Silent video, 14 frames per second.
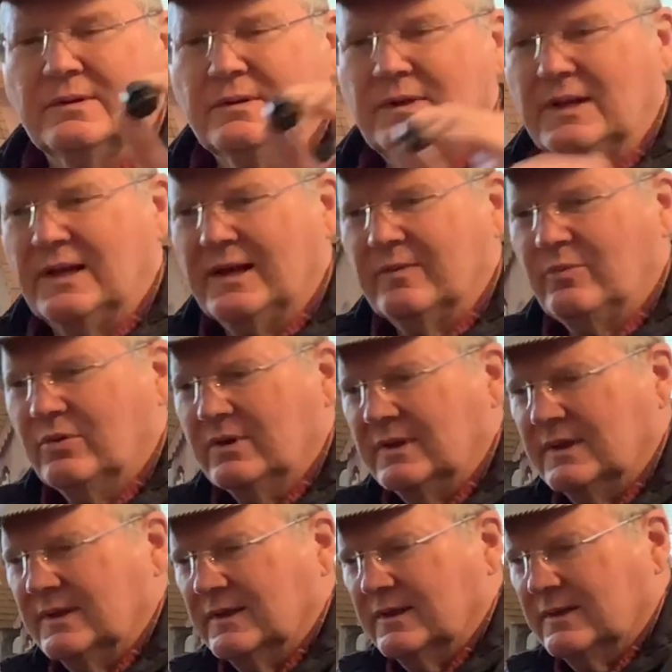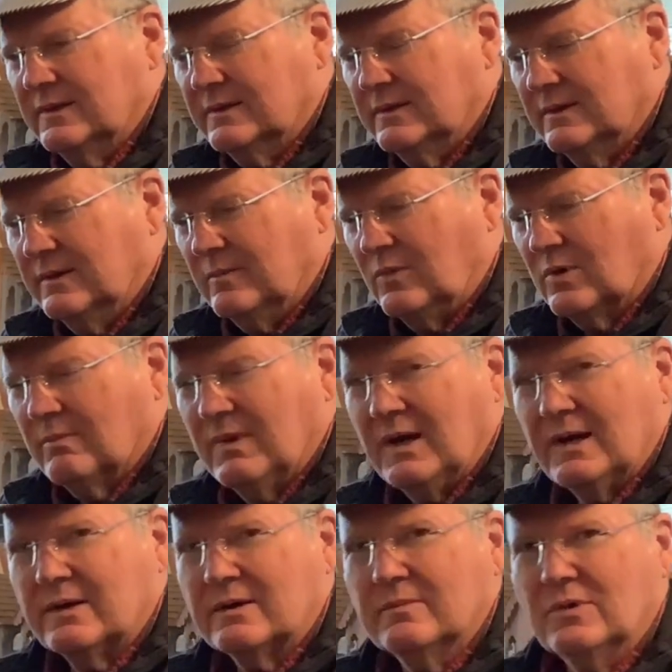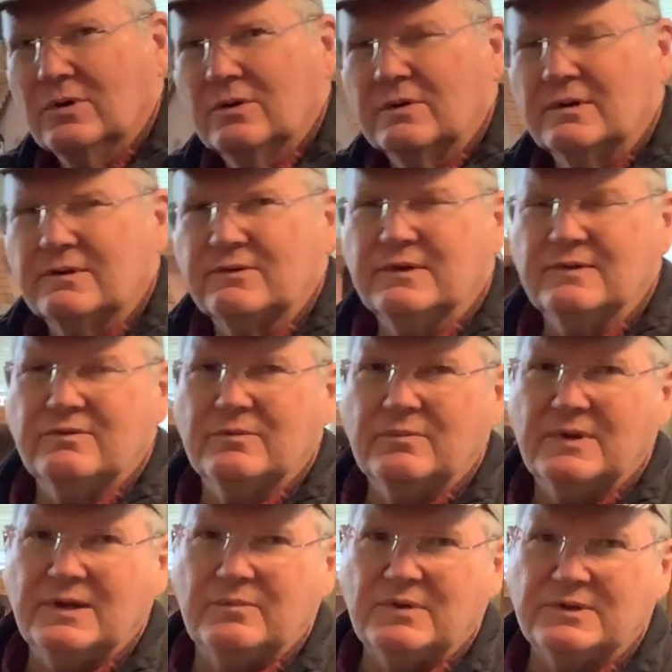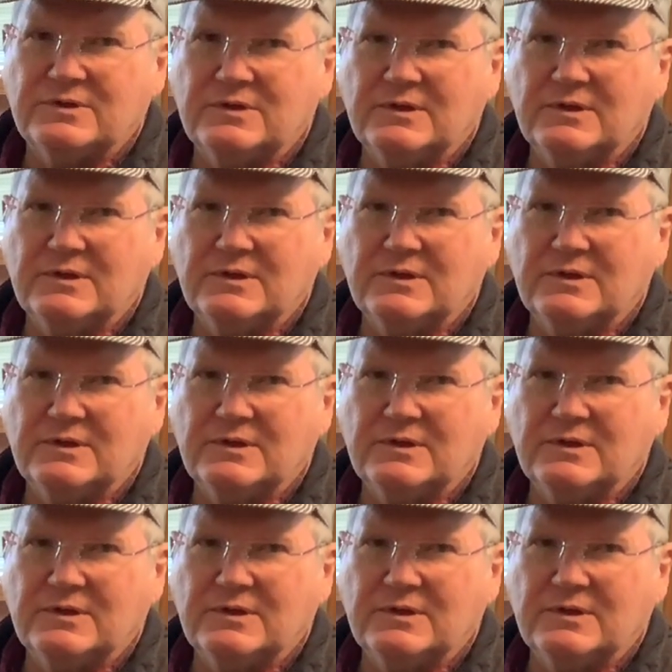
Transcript: and I put in a more modern motor to see if it made much